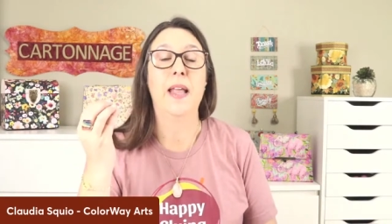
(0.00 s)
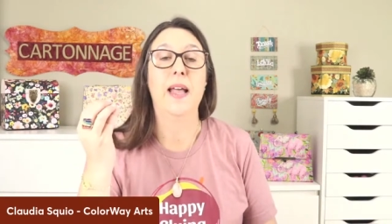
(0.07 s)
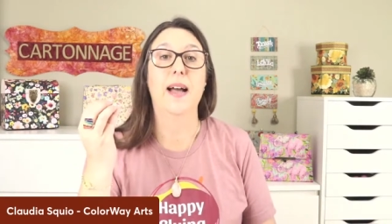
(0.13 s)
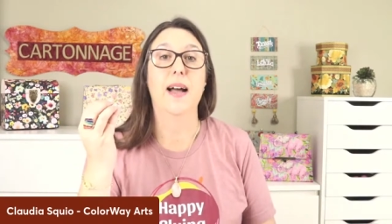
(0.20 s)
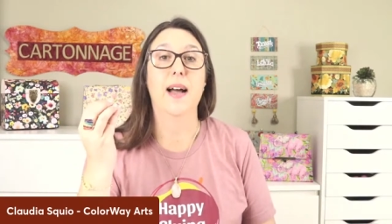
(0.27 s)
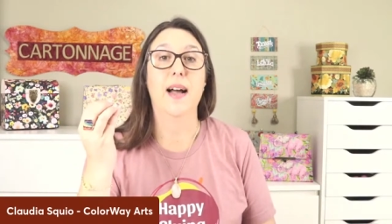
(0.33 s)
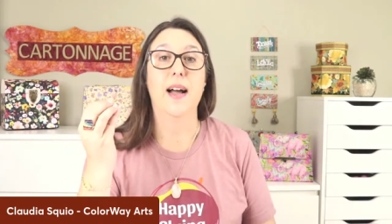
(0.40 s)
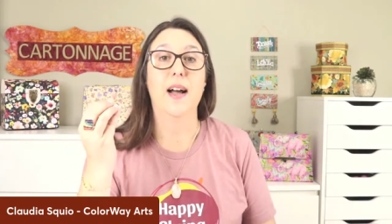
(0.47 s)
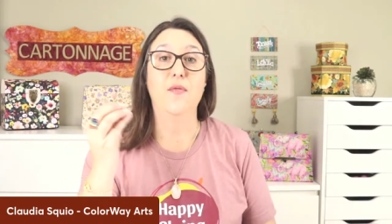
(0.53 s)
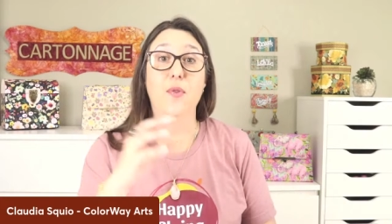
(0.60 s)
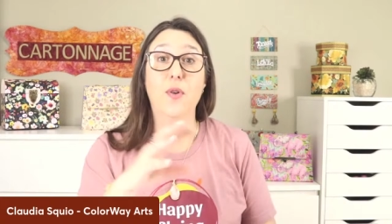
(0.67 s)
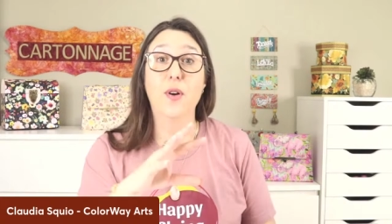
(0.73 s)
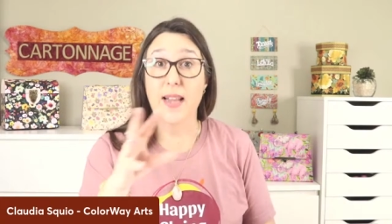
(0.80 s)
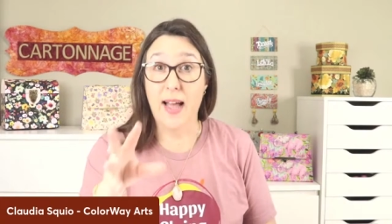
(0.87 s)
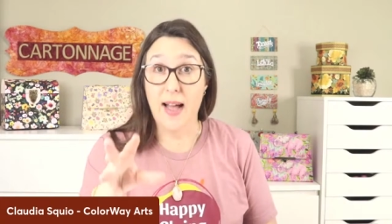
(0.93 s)
Uh,
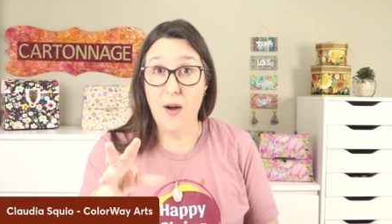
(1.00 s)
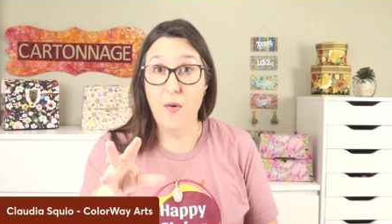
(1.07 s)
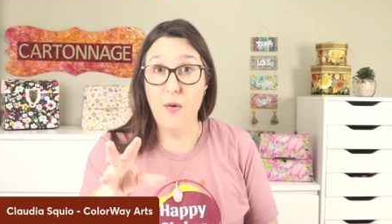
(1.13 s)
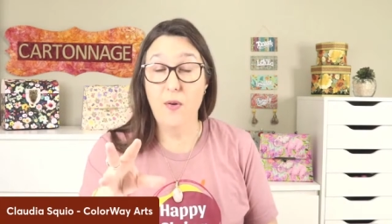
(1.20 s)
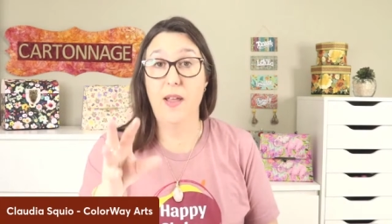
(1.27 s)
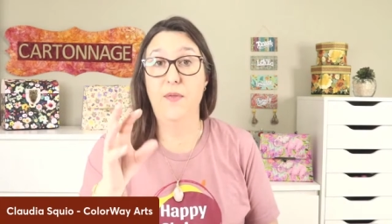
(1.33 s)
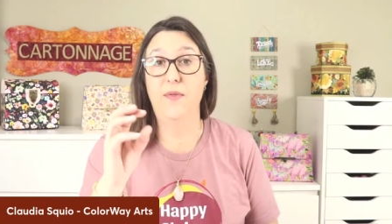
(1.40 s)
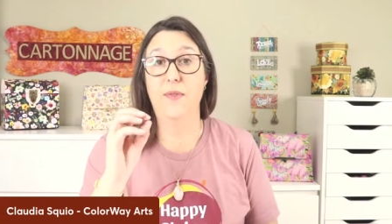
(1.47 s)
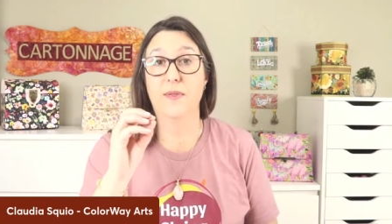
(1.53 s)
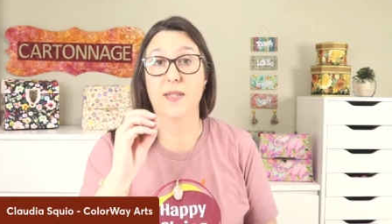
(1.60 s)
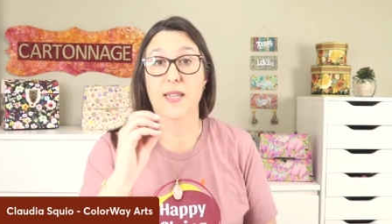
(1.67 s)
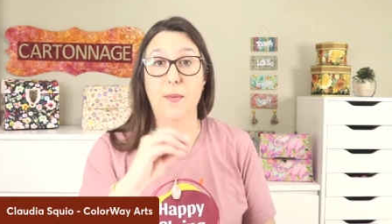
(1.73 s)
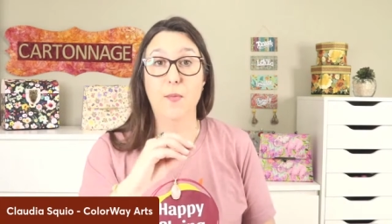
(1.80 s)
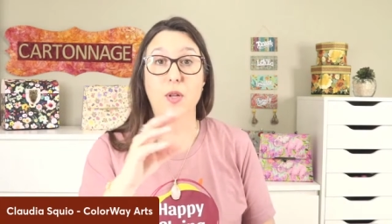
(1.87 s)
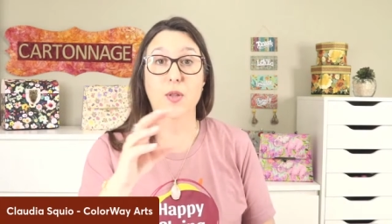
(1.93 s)
for now, if
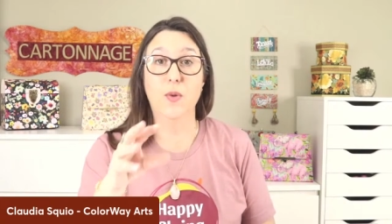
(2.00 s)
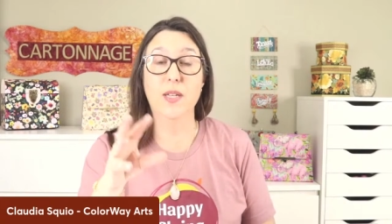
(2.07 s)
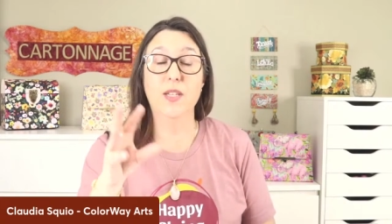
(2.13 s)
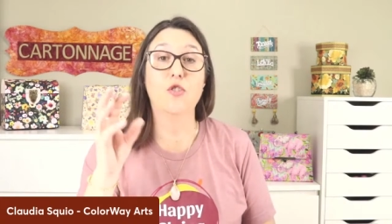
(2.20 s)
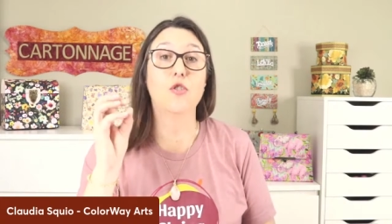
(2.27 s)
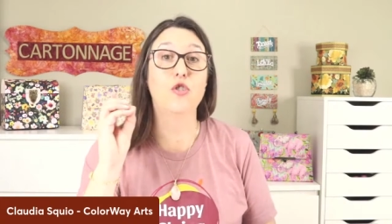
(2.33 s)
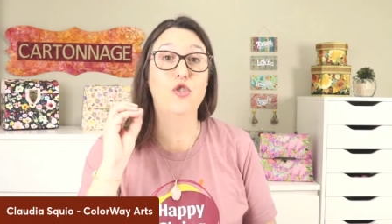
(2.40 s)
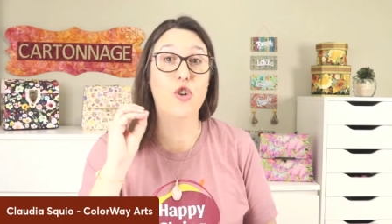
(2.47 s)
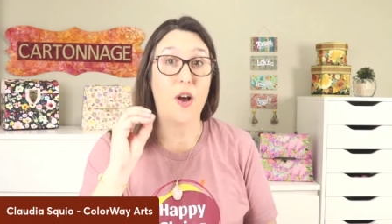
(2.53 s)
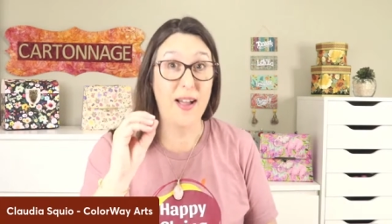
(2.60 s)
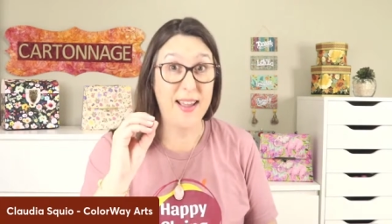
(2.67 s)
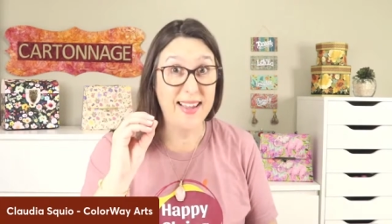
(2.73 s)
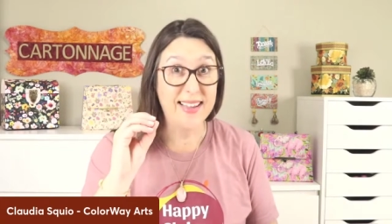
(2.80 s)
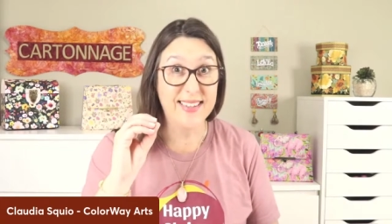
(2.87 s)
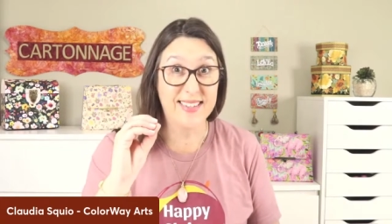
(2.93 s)
someone wants to
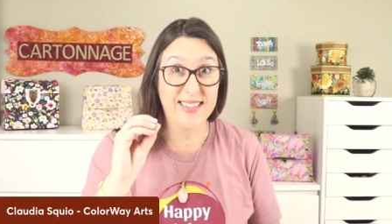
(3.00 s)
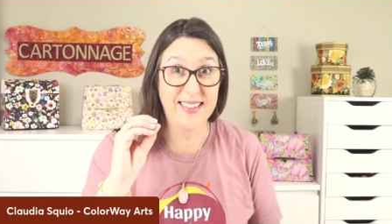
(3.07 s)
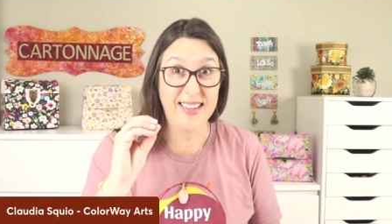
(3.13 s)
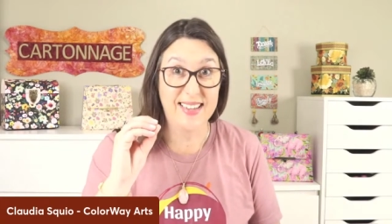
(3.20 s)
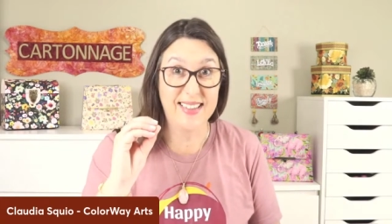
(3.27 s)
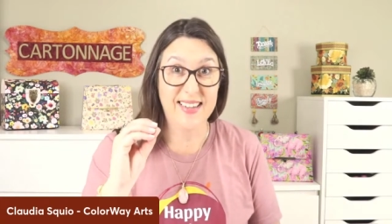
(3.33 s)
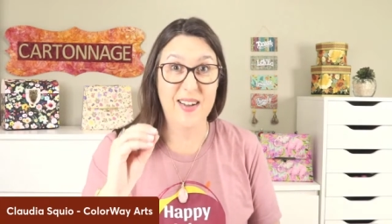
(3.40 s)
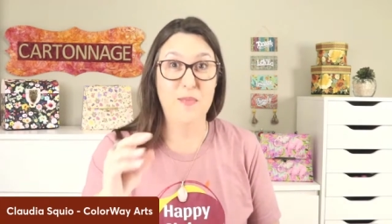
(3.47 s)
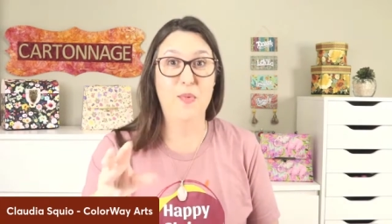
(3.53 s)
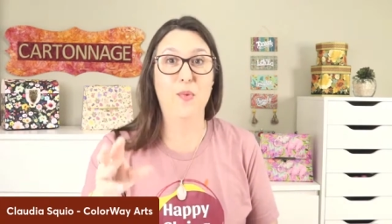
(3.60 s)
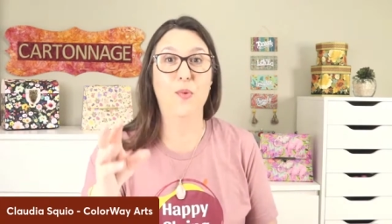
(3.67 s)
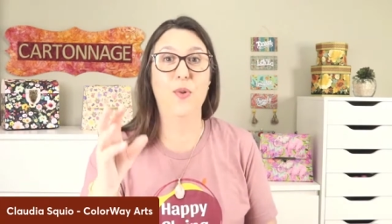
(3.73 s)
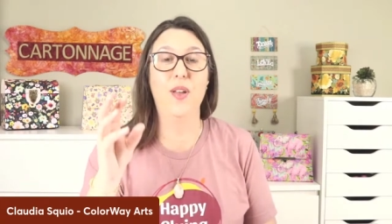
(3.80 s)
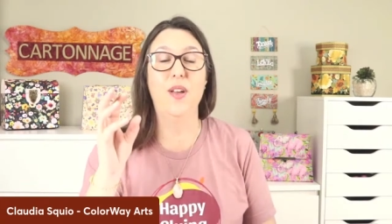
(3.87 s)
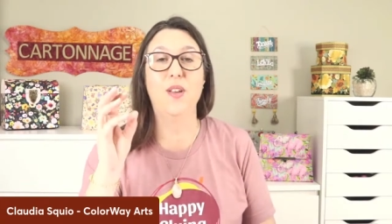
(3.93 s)
join us in the club,
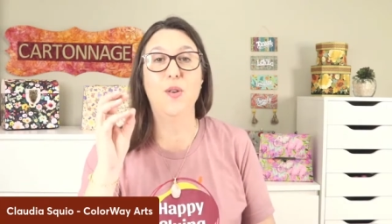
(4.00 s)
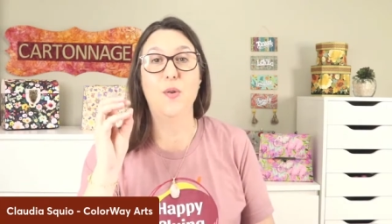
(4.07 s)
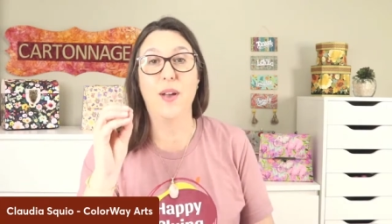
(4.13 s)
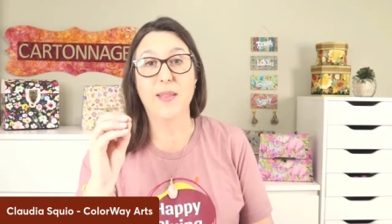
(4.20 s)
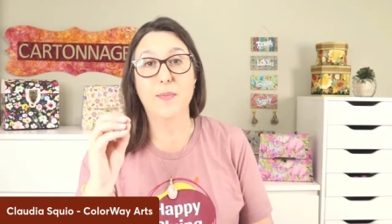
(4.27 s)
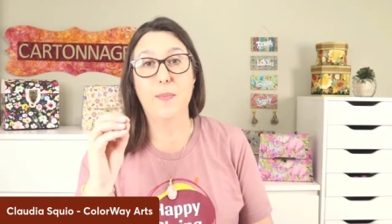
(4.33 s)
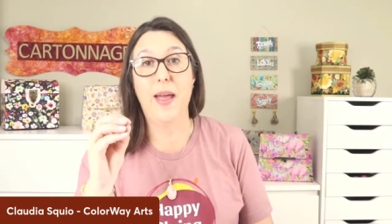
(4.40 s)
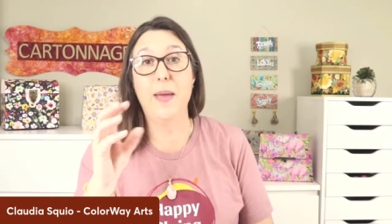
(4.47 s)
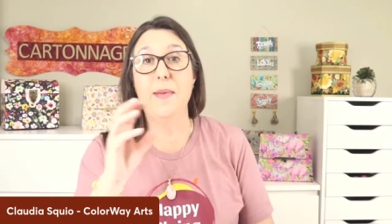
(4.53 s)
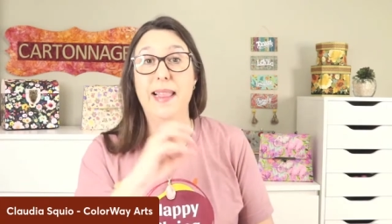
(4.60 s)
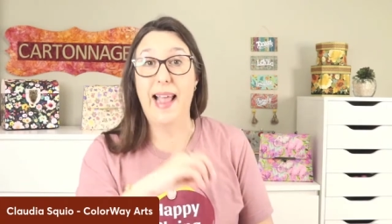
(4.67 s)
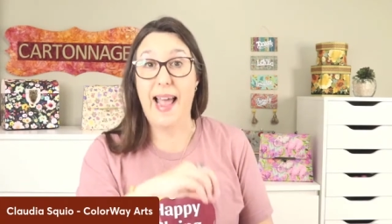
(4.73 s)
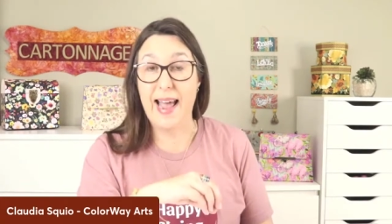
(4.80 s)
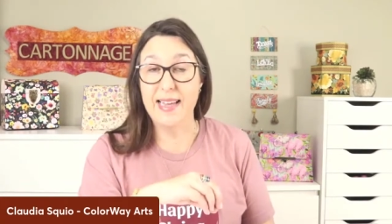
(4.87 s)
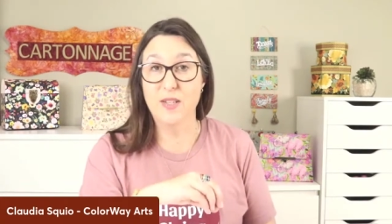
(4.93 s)
we you can pay
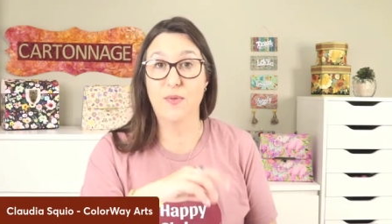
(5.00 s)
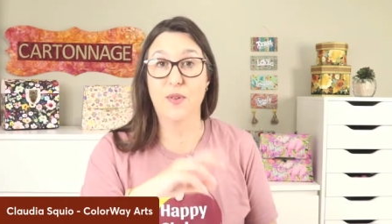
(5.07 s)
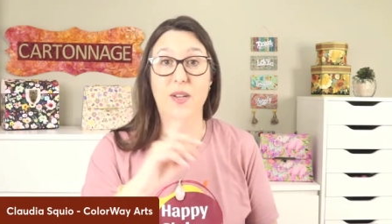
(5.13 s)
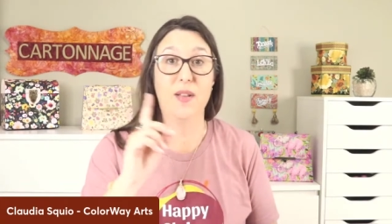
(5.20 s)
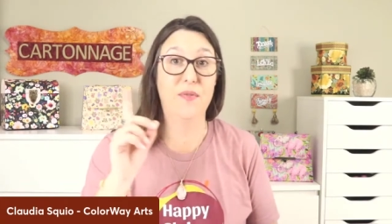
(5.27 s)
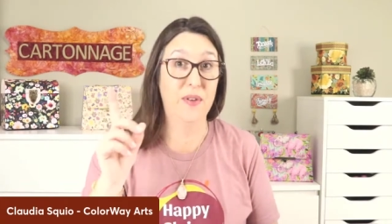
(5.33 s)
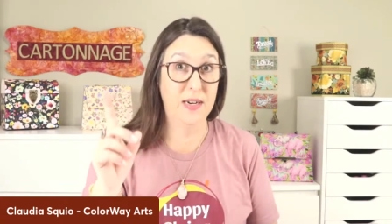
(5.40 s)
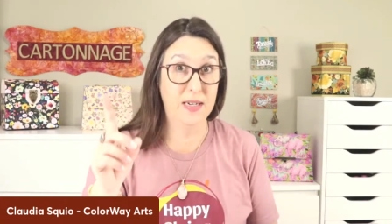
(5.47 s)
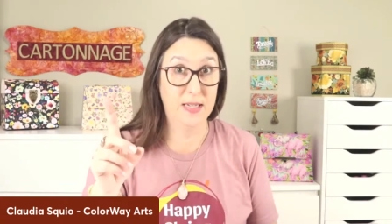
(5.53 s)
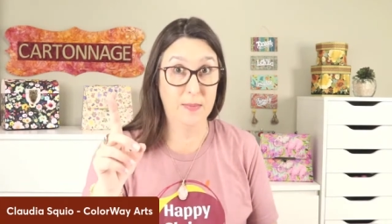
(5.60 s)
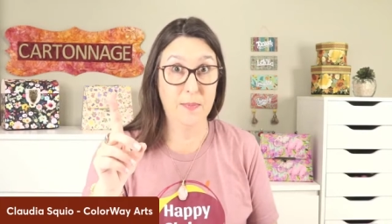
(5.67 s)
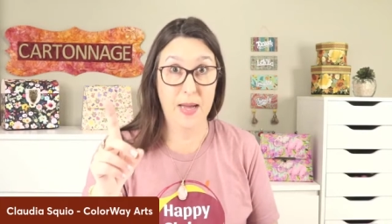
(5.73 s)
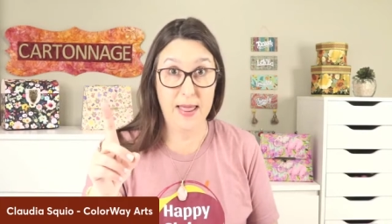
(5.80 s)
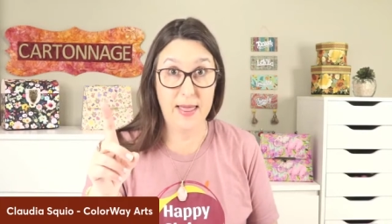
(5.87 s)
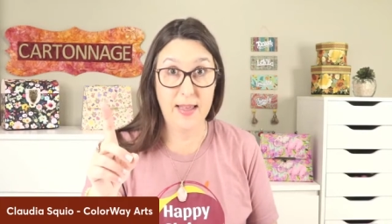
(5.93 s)
less for the first
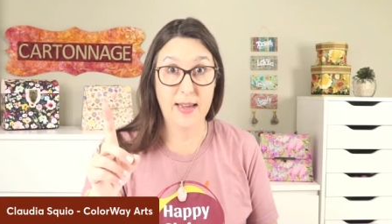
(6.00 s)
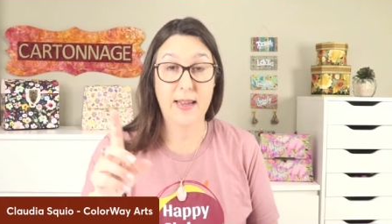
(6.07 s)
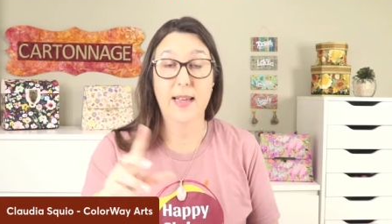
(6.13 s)
month